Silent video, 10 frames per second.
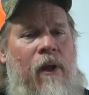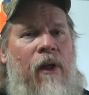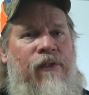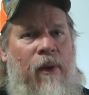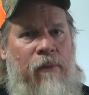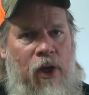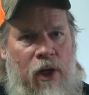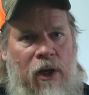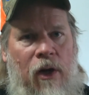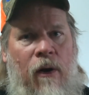Some
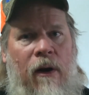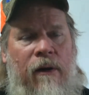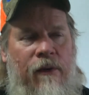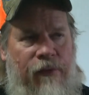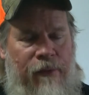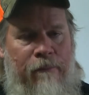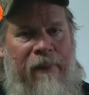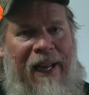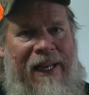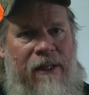good lure, some
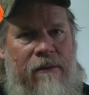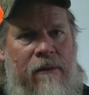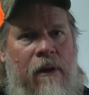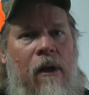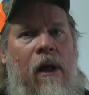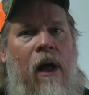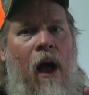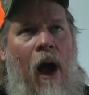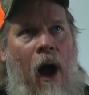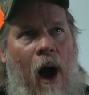bait,
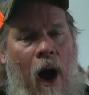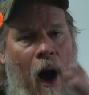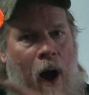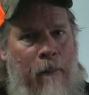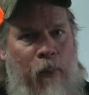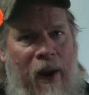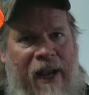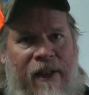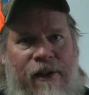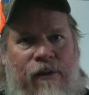
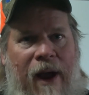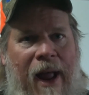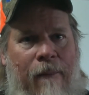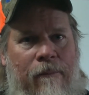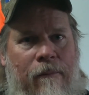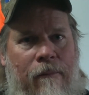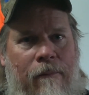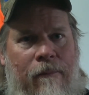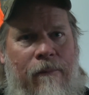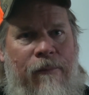upwind of the trap.
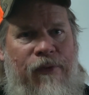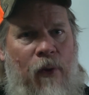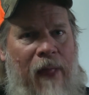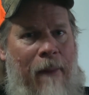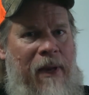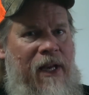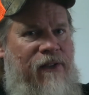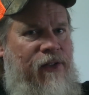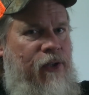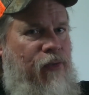So that
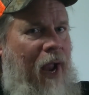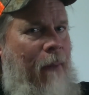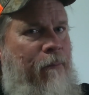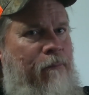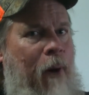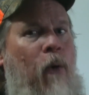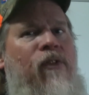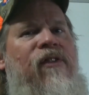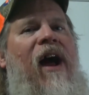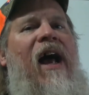means you trap both
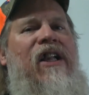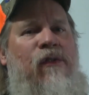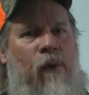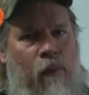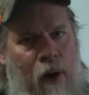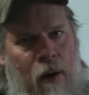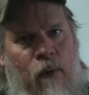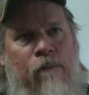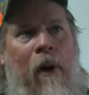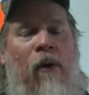sides of a
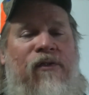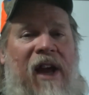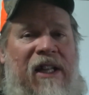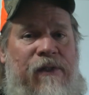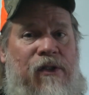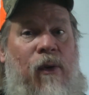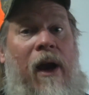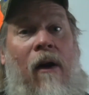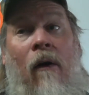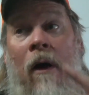road, both sides of a
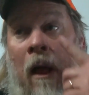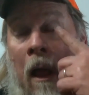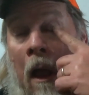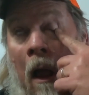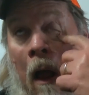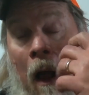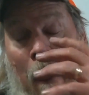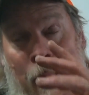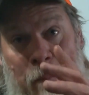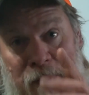trail.
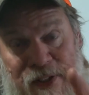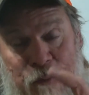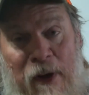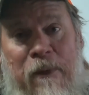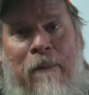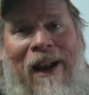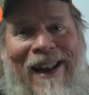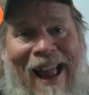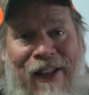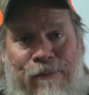This brings me to my
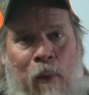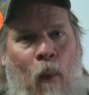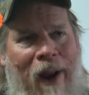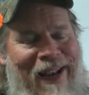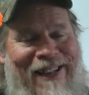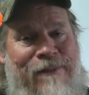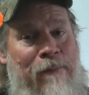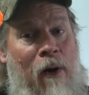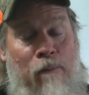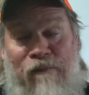last point. It's
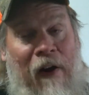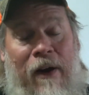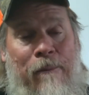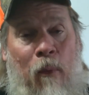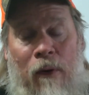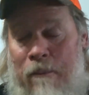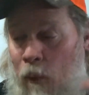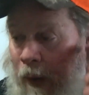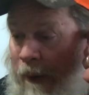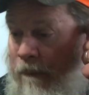a very important
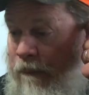point.